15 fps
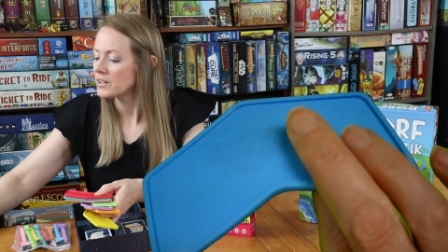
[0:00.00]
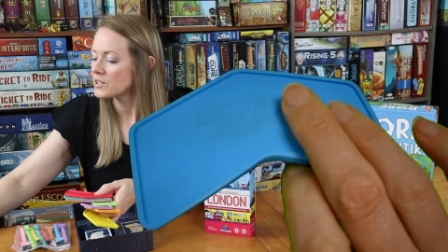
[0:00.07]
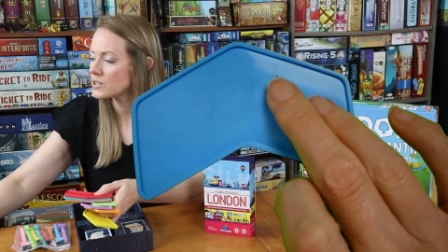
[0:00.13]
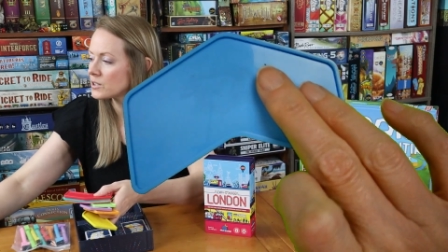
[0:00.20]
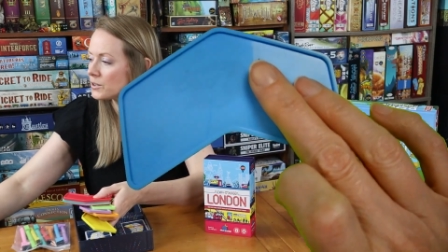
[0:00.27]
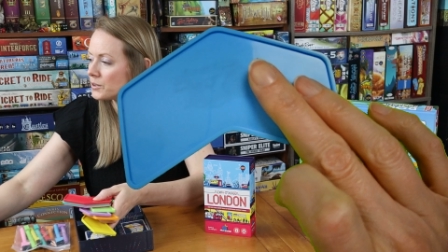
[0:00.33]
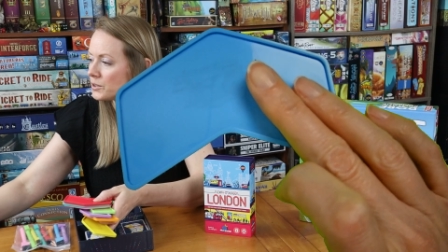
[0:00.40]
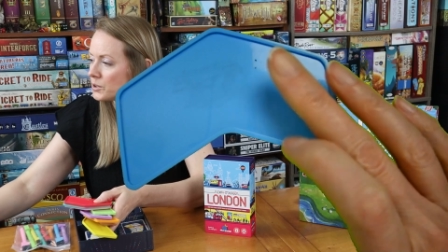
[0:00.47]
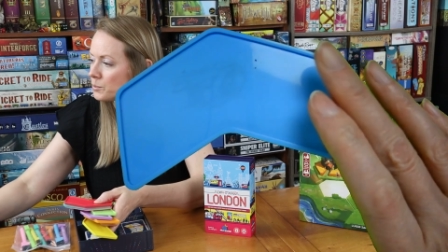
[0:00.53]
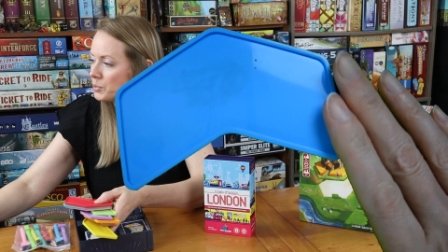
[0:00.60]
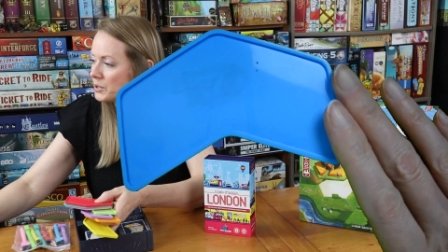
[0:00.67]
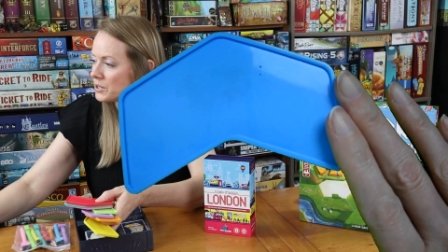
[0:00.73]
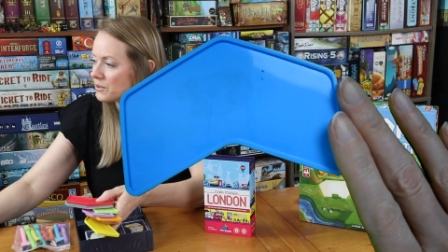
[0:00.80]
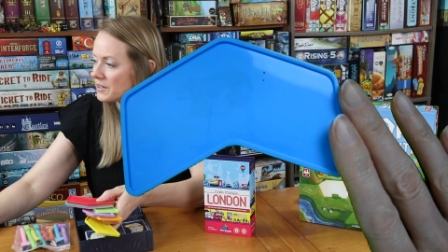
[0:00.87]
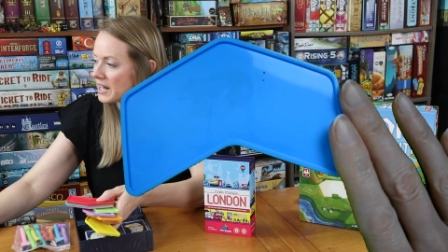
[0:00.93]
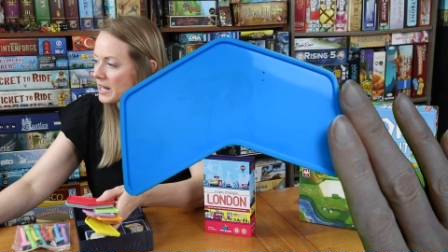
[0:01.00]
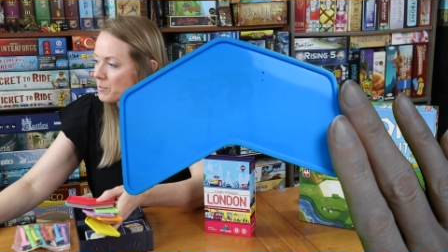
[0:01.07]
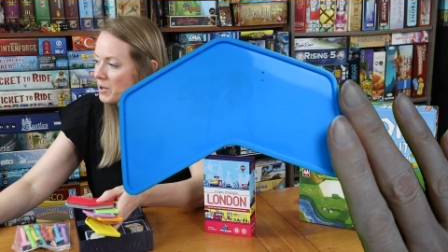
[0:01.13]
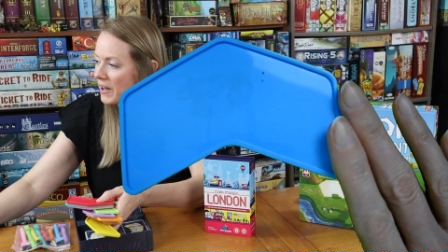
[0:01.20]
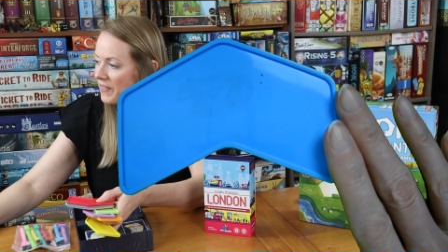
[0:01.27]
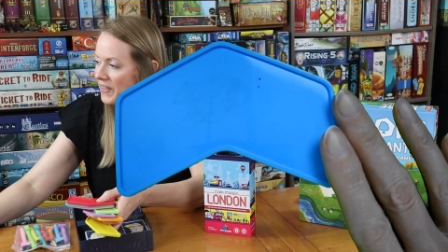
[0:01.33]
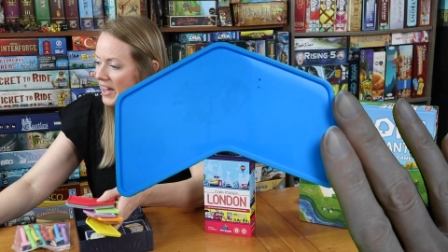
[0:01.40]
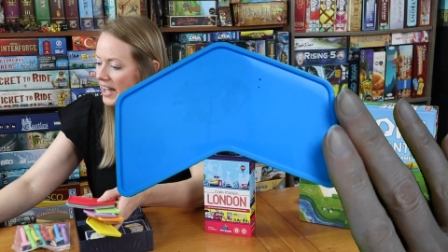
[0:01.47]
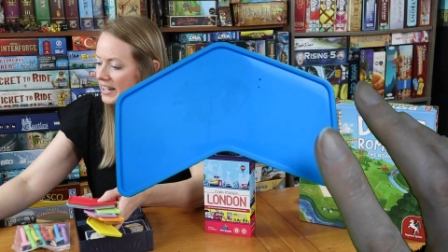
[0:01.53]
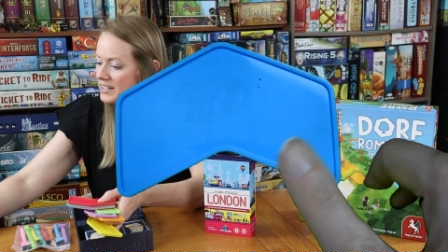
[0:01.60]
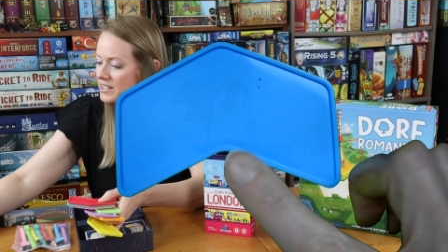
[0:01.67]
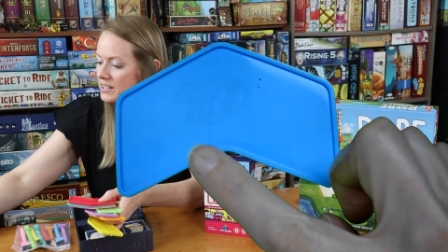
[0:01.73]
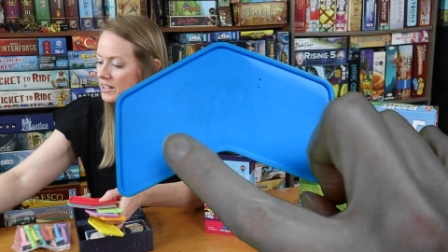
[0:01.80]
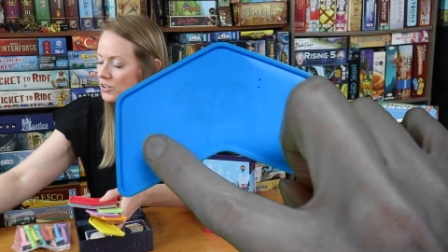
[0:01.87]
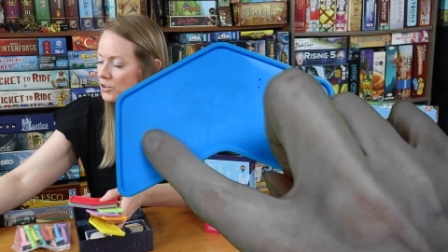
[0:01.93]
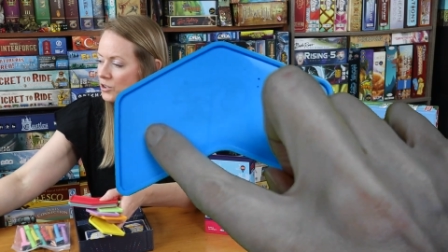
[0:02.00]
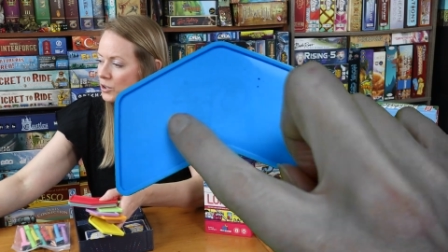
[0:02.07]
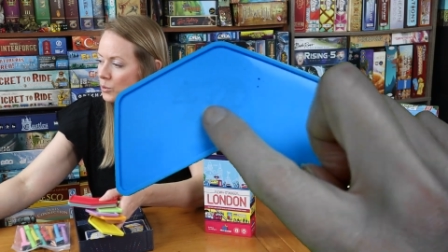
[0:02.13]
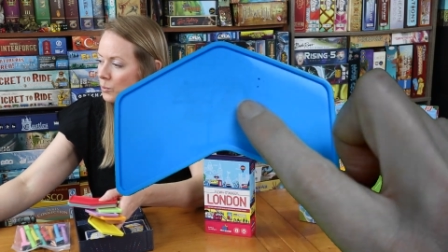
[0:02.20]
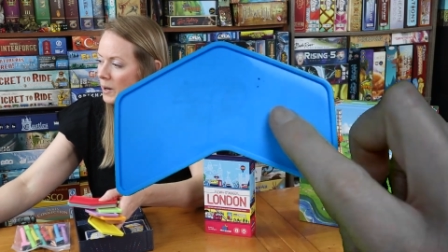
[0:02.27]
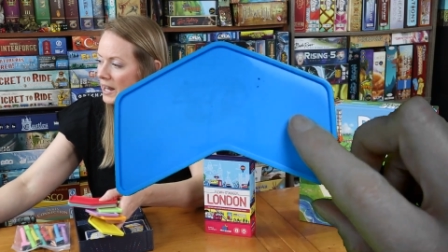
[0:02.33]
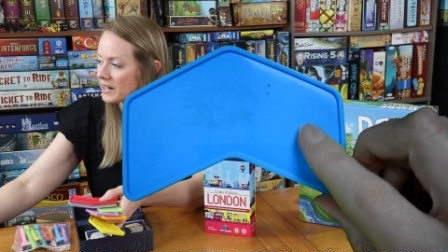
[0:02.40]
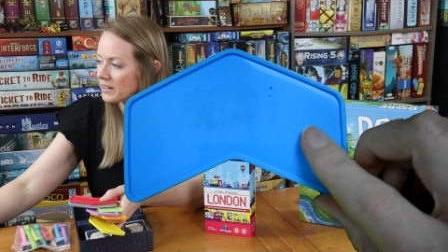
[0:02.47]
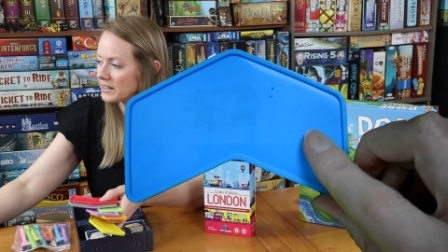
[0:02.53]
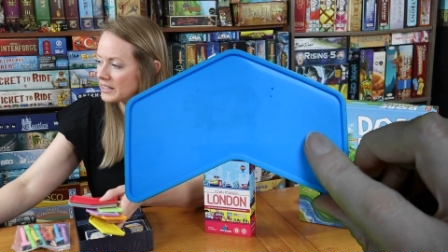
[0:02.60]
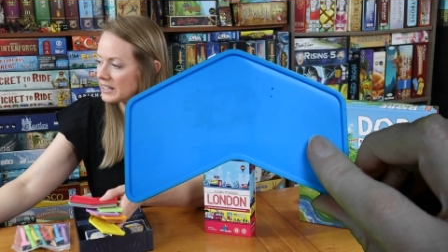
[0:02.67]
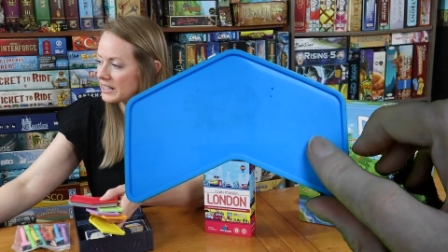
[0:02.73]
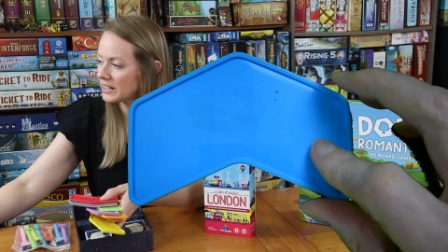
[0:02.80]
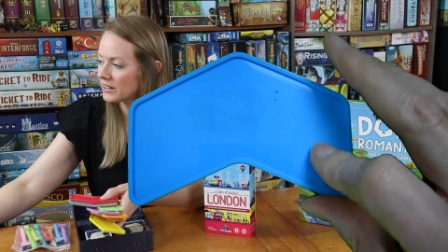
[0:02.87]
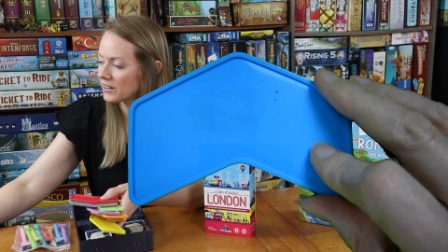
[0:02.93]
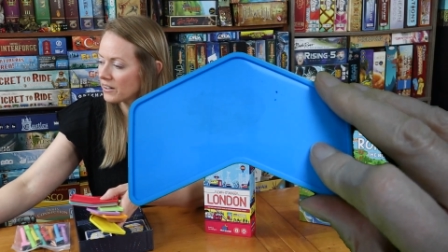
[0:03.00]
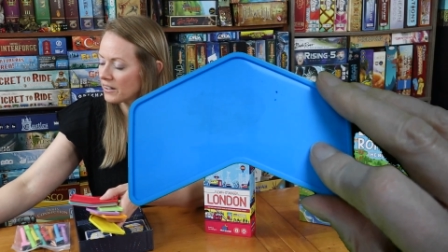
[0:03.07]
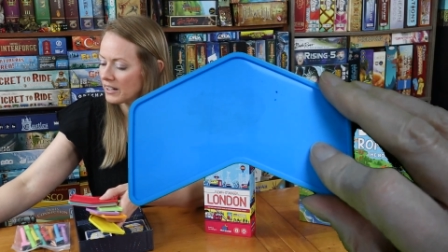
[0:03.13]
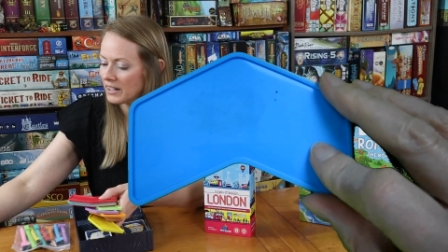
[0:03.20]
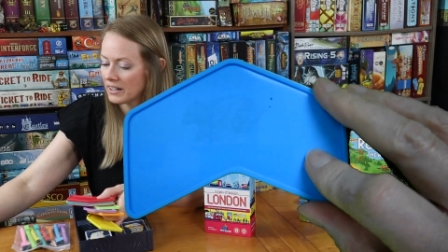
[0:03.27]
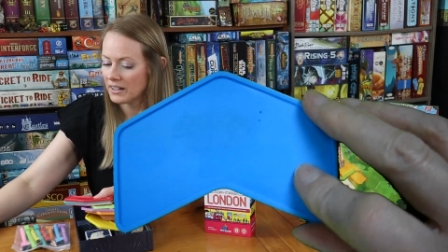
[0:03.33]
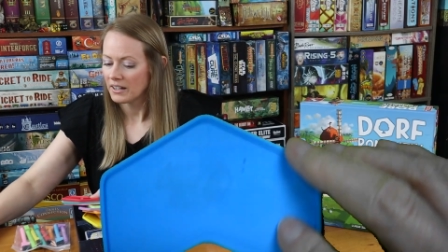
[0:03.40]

So you put your name on that and you're going to write on here.